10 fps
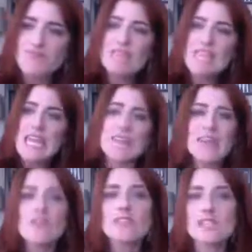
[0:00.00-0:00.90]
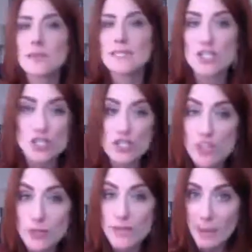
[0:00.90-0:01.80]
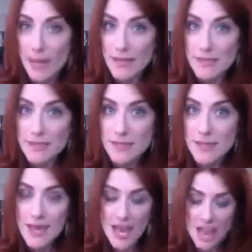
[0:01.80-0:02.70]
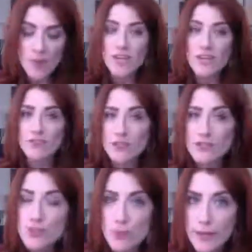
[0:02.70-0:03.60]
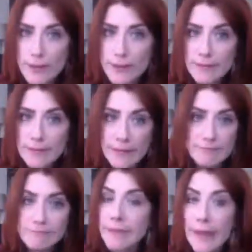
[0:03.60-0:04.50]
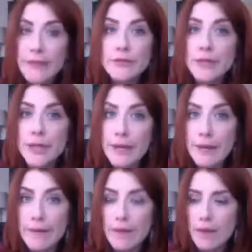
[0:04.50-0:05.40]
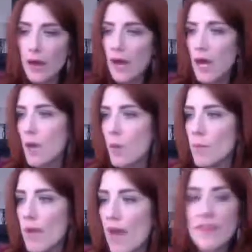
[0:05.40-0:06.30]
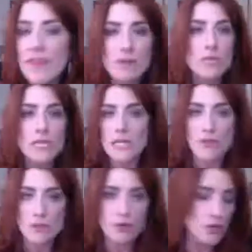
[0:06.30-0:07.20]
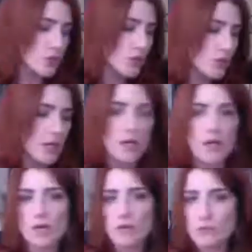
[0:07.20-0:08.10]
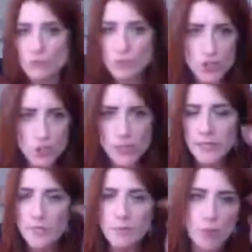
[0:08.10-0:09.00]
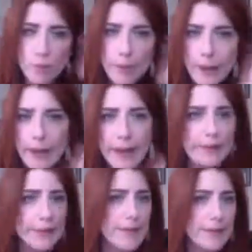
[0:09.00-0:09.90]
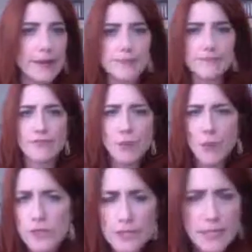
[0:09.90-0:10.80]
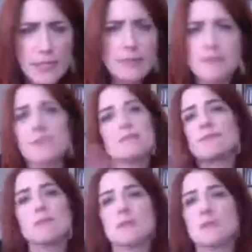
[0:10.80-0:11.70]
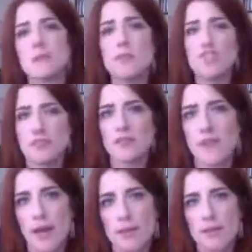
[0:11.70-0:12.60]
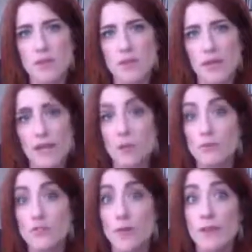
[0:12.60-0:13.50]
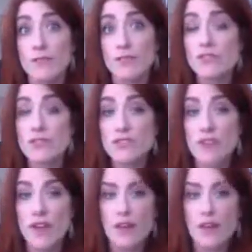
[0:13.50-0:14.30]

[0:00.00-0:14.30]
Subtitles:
And then those expectations don't get met. And then we get frustrated and angry. And then we either retreat, pull back, force things. I mean, a bunch of stuff happens, right? And how we respond to that.